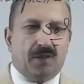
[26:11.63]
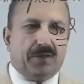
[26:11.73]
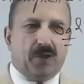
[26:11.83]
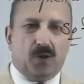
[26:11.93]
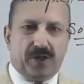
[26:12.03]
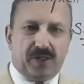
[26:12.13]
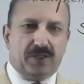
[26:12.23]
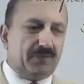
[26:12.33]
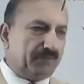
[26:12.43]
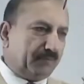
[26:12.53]
Now
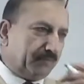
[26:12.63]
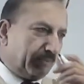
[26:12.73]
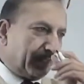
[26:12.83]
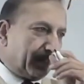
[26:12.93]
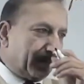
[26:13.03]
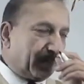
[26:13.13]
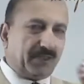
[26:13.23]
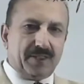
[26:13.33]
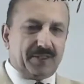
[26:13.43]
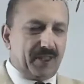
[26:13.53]
here, this is the
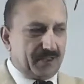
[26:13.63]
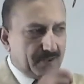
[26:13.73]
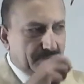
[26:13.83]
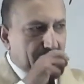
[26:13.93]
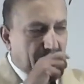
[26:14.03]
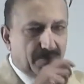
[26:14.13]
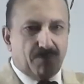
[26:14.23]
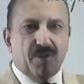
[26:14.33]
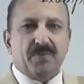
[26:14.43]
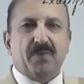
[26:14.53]
third sense. I'm
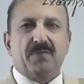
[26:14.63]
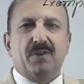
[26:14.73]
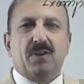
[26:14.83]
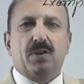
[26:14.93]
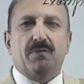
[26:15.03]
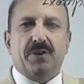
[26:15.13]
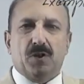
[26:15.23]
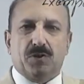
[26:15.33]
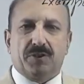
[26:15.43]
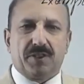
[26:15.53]
one by one covering
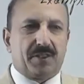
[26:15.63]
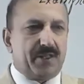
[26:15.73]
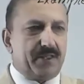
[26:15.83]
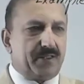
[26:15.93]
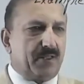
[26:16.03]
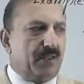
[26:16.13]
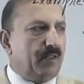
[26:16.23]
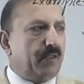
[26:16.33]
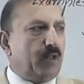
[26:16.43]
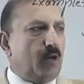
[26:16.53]
all 3 sides.
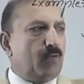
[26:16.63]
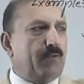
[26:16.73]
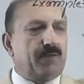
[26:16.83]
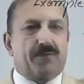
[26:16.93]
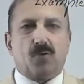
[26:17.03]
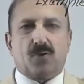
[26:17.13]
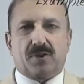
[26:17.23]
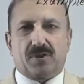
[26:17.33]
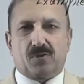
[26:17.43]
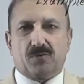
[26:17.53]
Now our focus
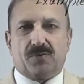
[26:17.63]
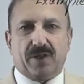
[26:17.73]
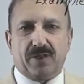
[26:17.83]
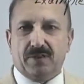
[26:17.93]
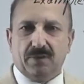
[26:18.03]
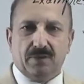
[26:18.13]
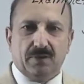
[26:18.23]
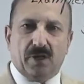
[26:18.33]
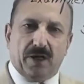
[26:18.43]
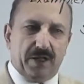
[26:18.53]
is to find
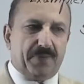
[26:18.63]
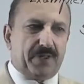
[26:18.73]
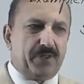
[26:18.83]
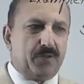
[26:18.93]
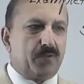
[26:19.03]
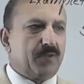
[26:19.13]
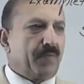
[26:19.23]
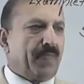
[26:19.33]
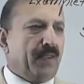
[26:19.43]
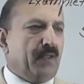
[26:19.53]
hypotenuse.
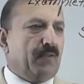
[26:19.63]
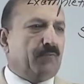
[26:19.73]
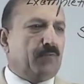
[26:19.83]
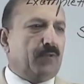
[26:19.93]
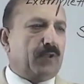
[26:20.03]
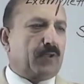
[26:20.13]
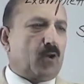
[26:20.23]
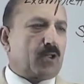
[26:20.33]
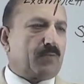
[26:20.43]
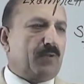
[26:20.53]
We will
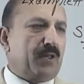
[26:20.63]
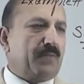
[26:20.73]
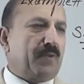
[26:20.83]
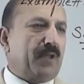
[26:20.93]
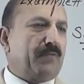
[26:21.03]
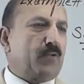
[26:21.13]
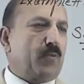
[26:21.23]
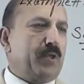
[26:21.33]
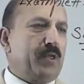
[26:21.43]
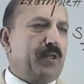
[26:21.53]
cross multiply
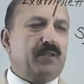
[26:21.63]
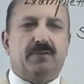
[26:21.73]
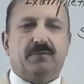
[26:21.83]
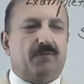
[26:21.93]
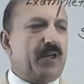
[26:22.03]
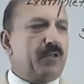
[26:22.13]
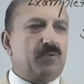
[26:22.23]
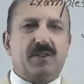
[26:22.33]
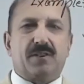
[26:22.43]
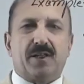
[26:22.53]
from here y to
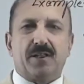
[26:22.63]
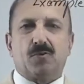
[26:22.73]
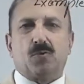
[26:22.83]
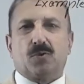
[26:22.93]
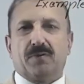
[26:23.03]
this side, so